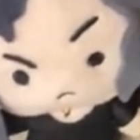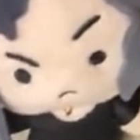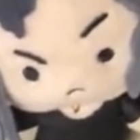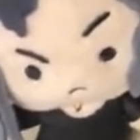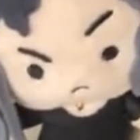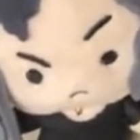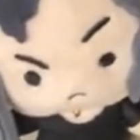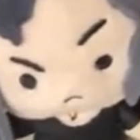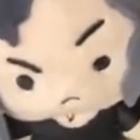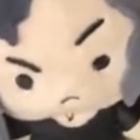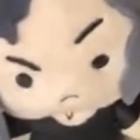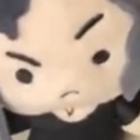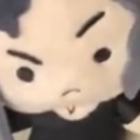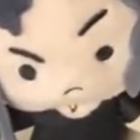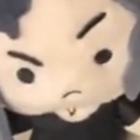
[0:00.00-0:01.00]
And I have
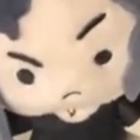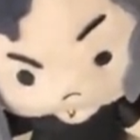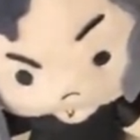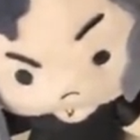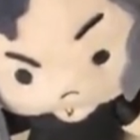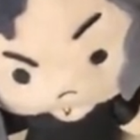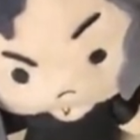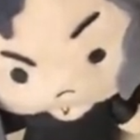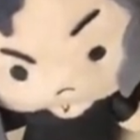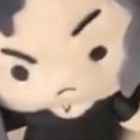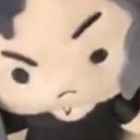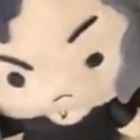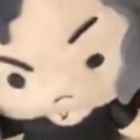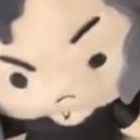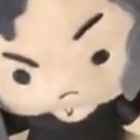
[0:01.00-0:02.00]
a Harry and a
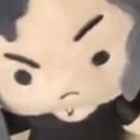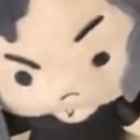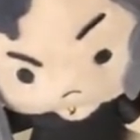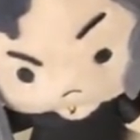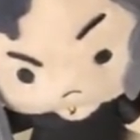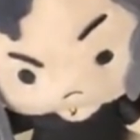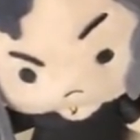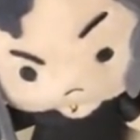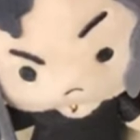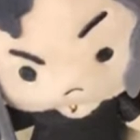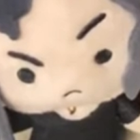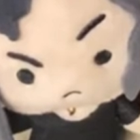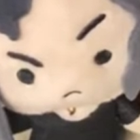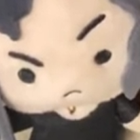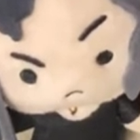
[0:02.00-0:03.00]
Hermione Christmas
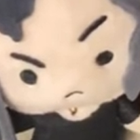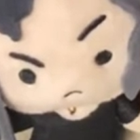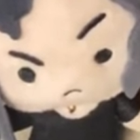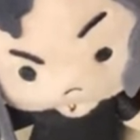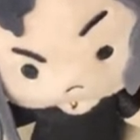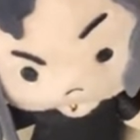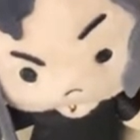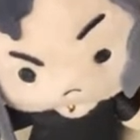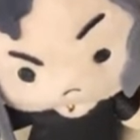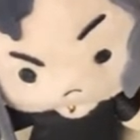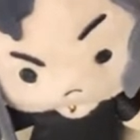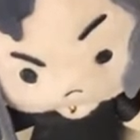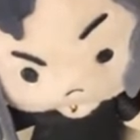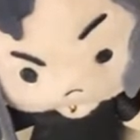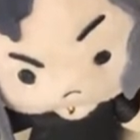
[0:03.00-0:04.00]
tree ornament that are
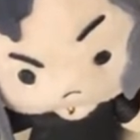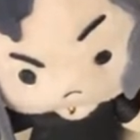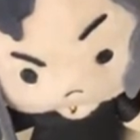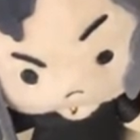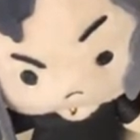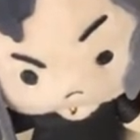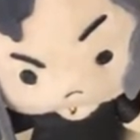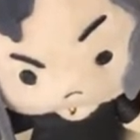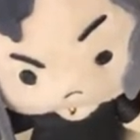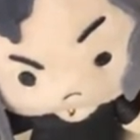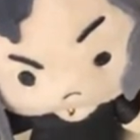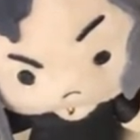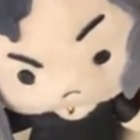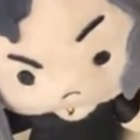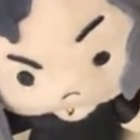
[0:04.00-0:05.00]
from Hallmark, but
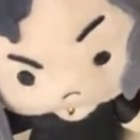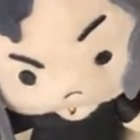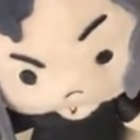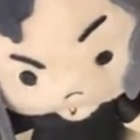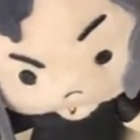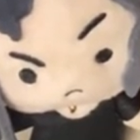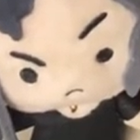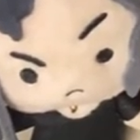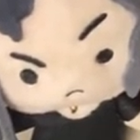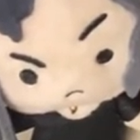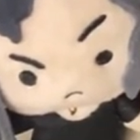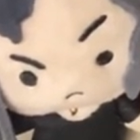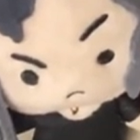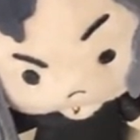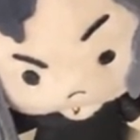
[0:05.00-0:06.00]
I'm not really sure where those
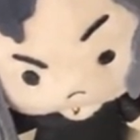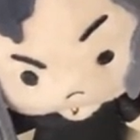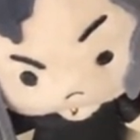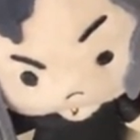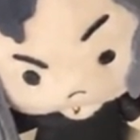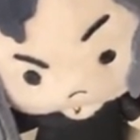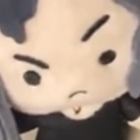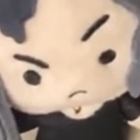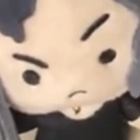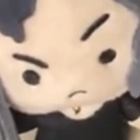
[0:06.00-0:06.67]
are right now.